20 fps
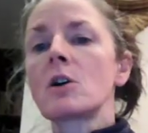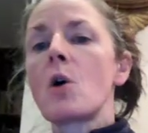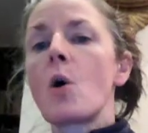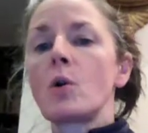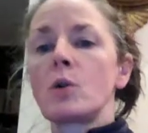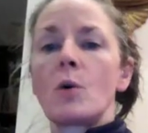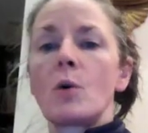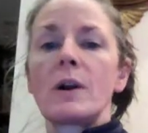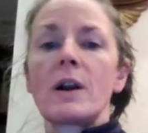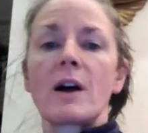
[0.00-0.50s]

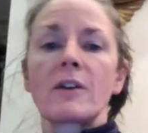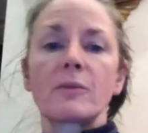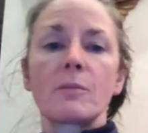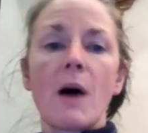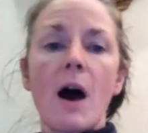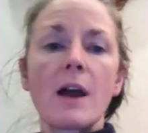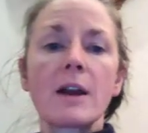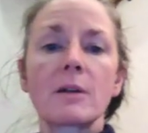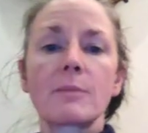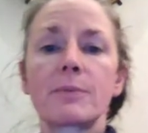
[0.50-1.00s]
colloid
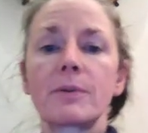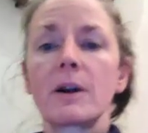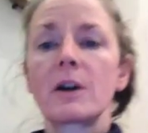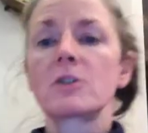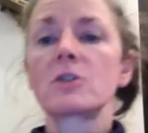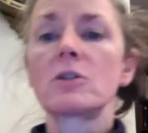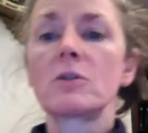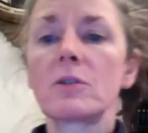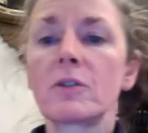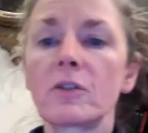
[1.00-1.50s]
osmotic
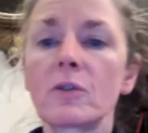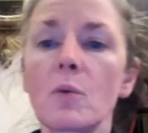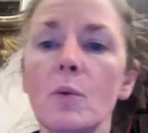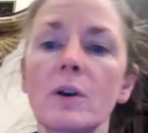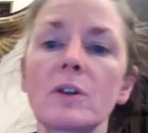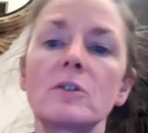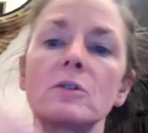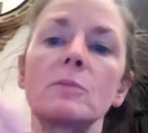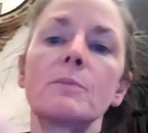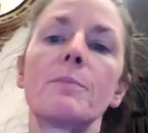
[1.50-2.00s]
pressure, is
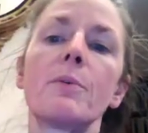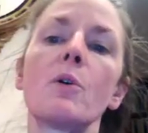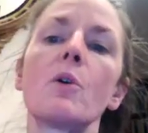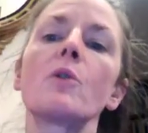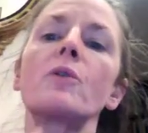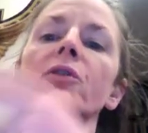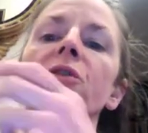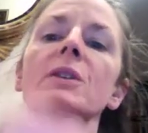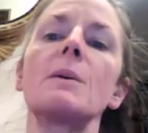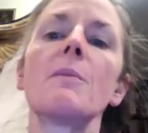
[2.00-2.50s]
going to
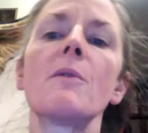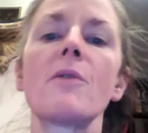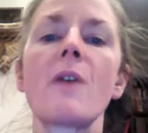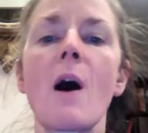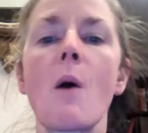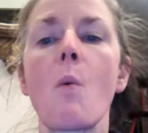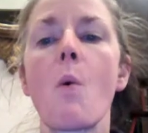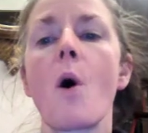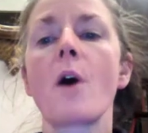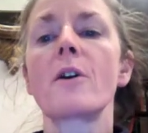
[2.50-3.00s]
pull some of
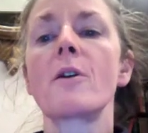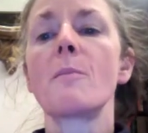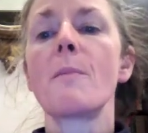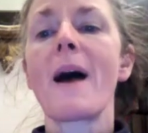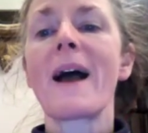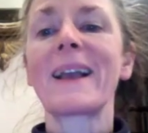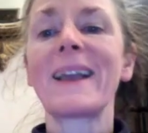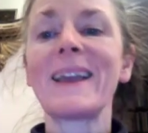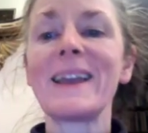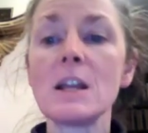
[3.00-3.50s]
that water
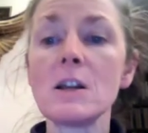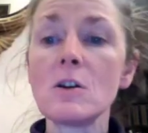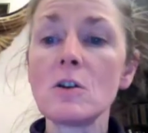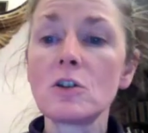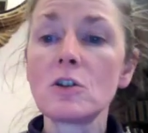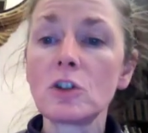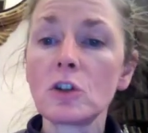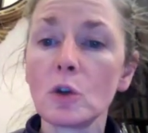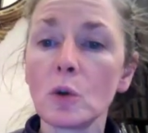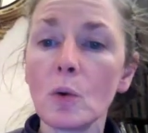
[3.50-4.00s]
back
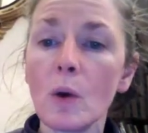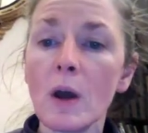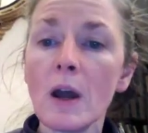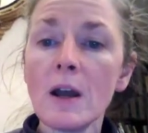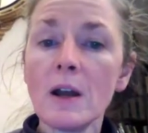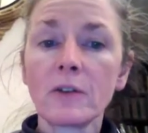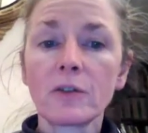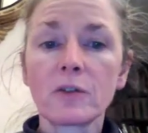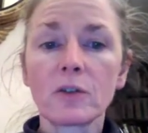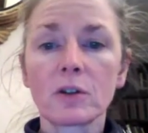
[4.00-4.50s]
into
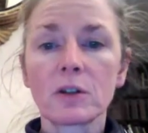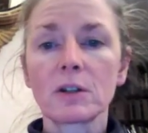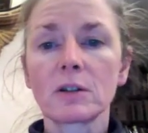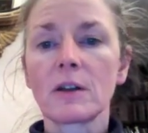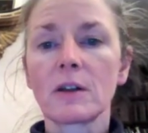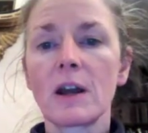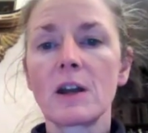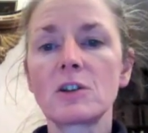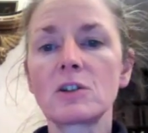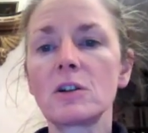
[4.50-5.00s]

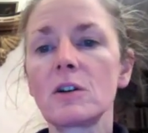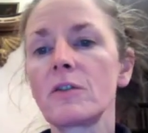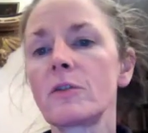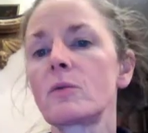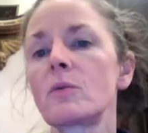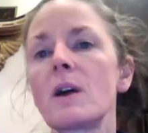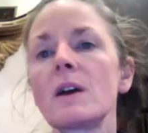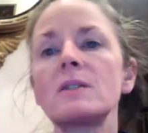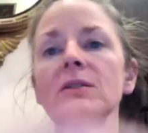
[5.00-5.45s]
circulation, and the